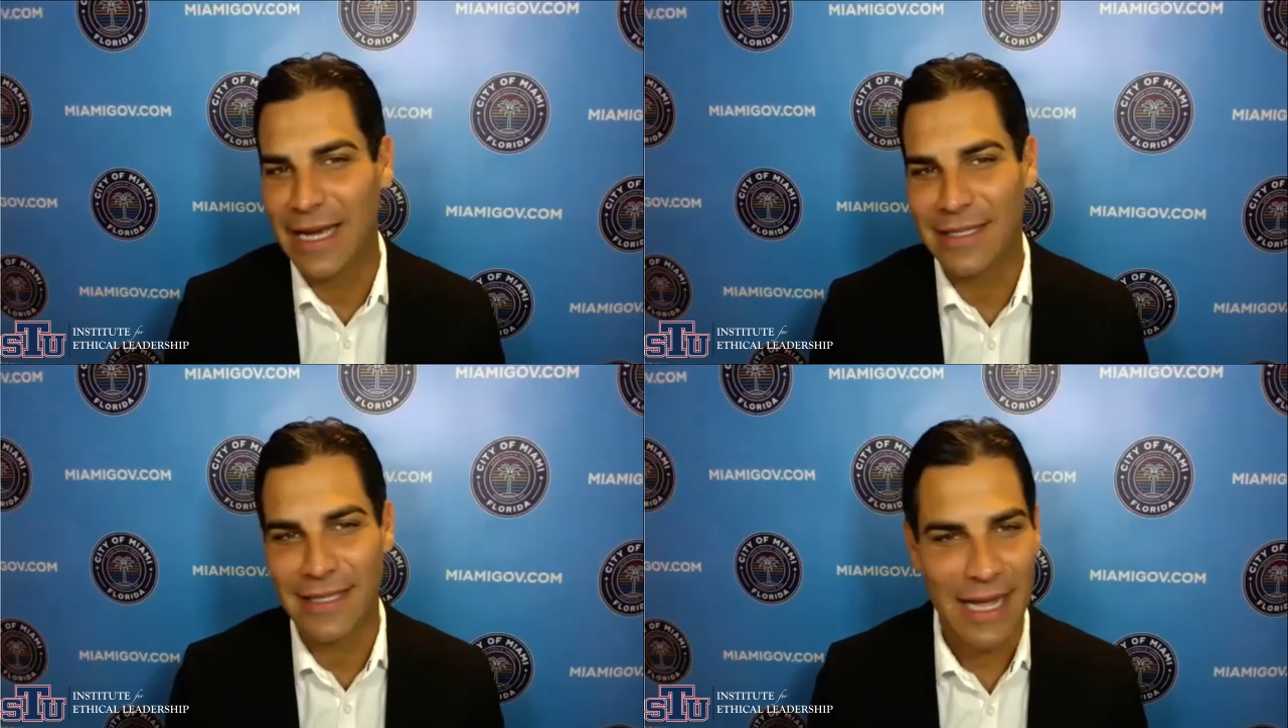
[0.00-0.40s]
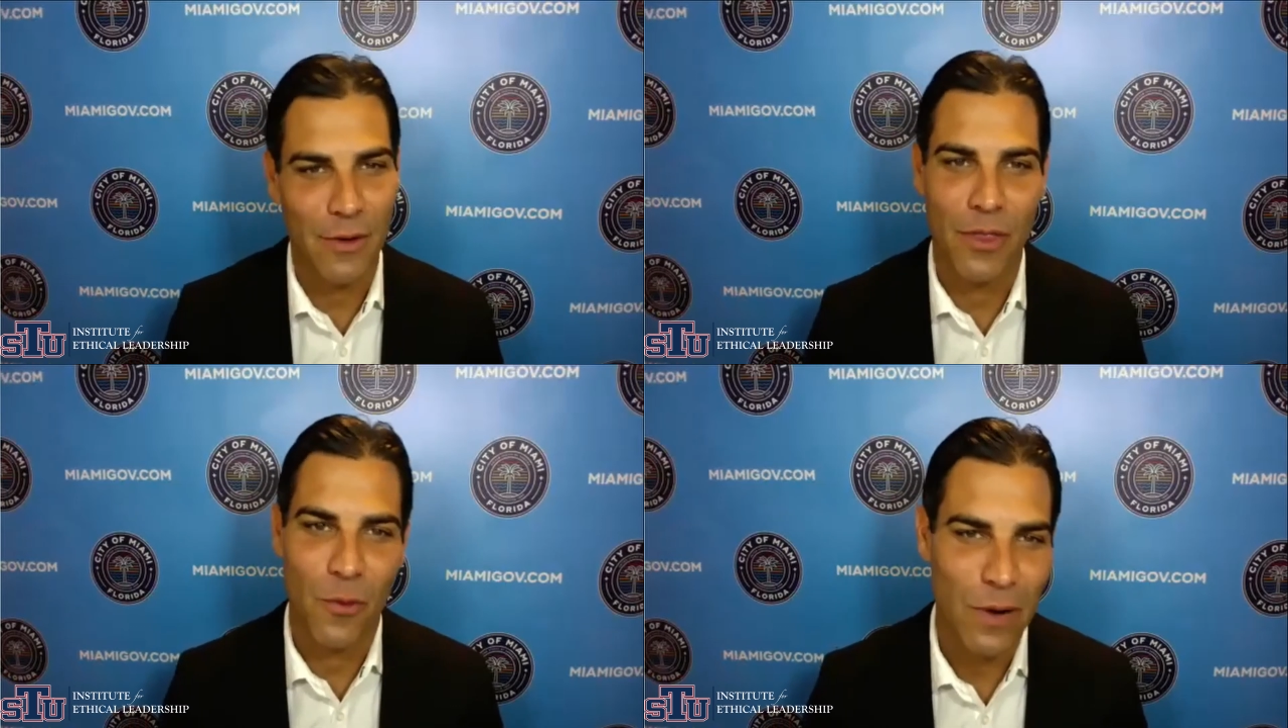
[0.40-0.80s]
day
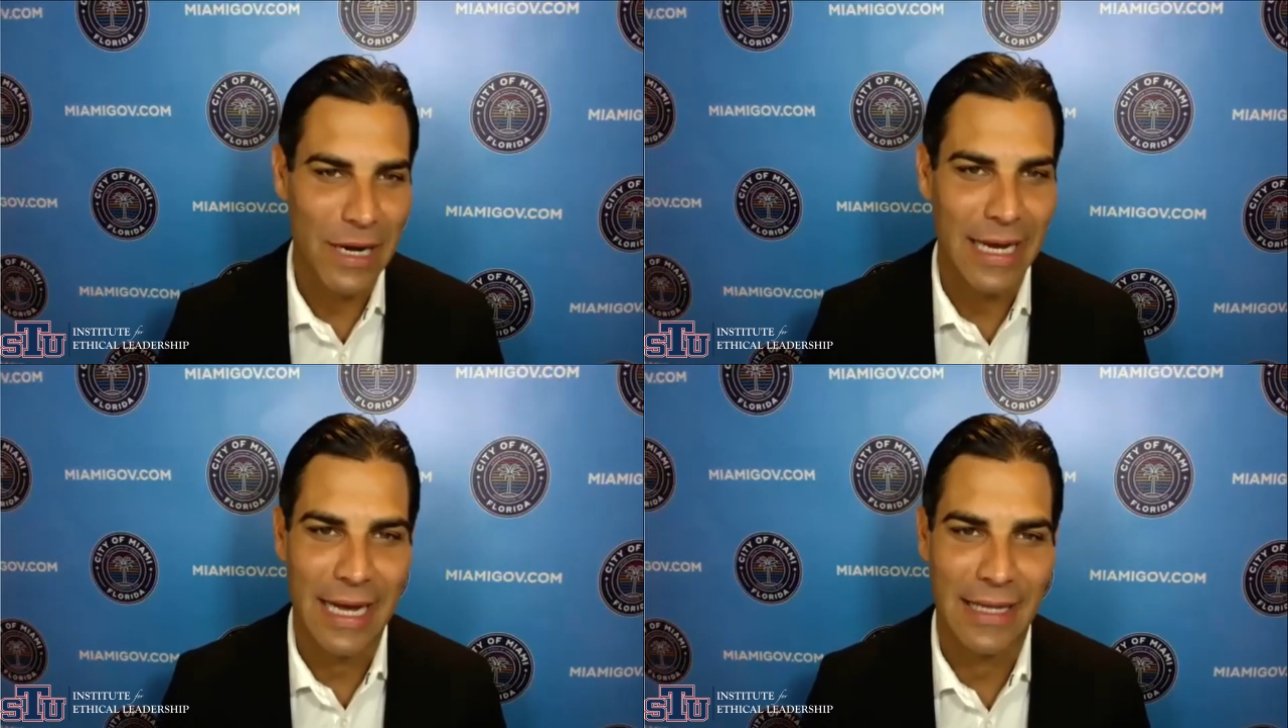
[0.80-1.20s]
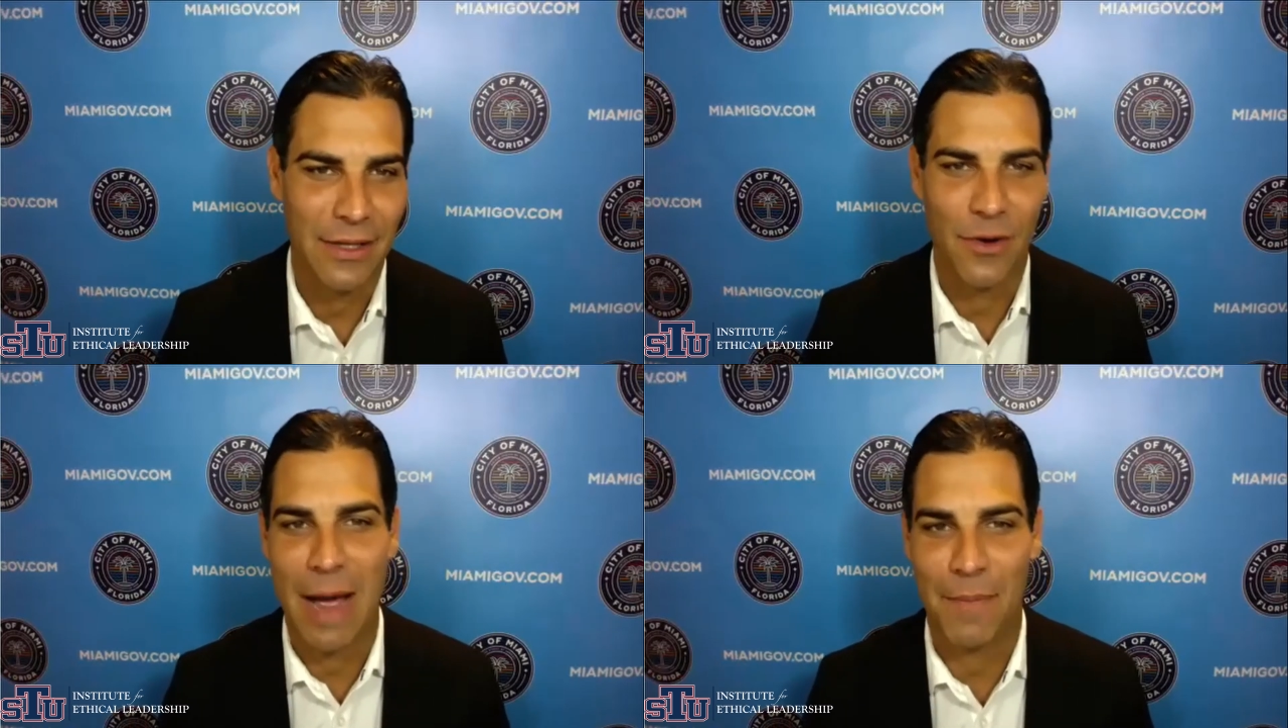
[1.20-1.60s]
they're on the winning end and
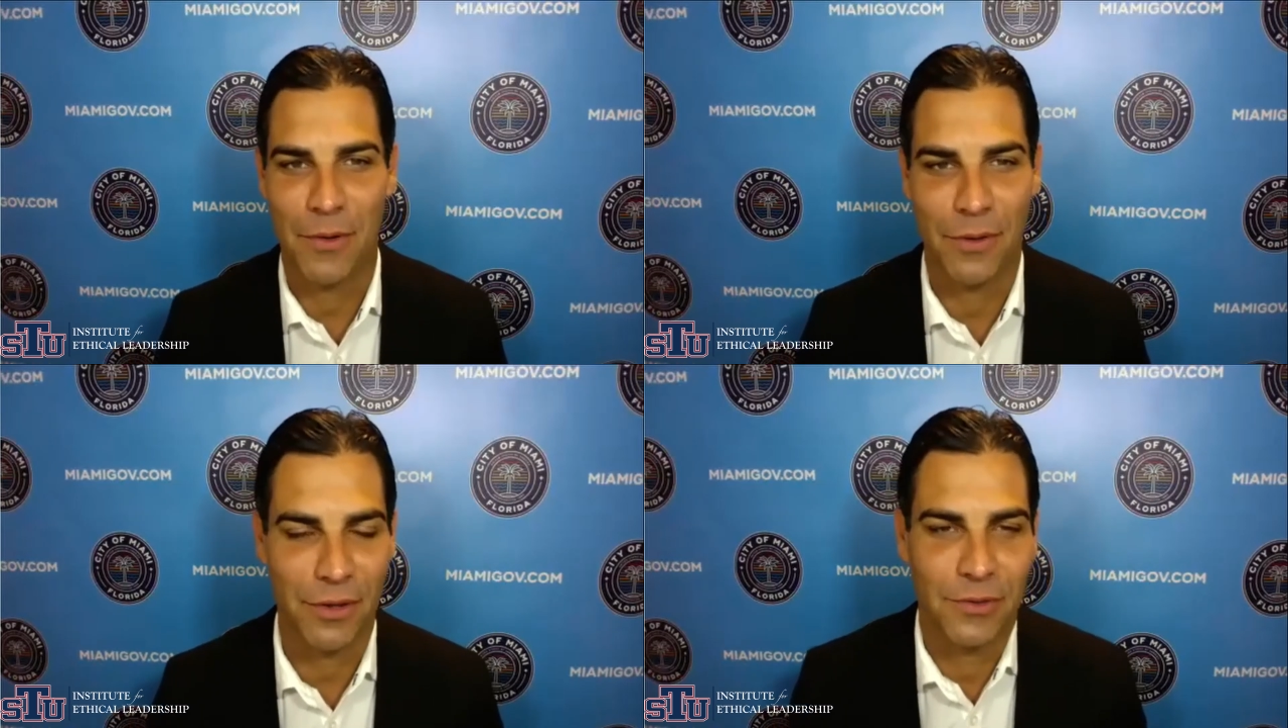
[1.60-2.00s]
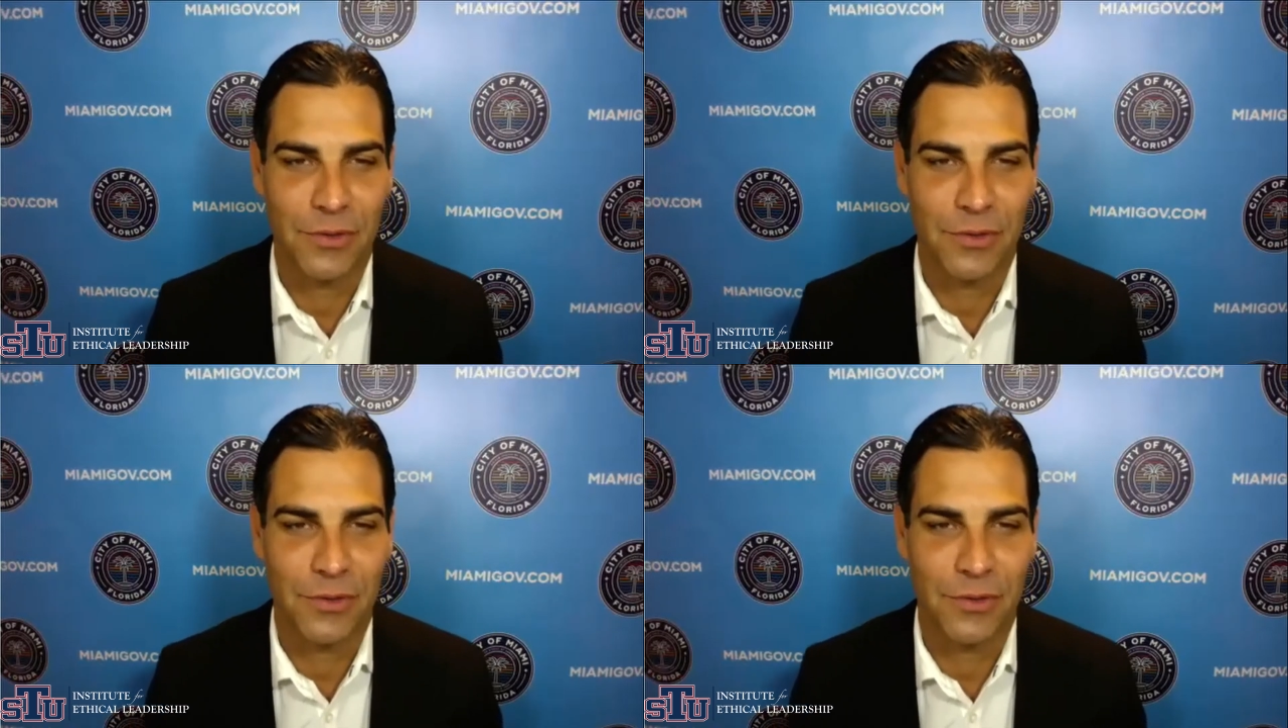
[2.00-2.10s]
they're happy with you.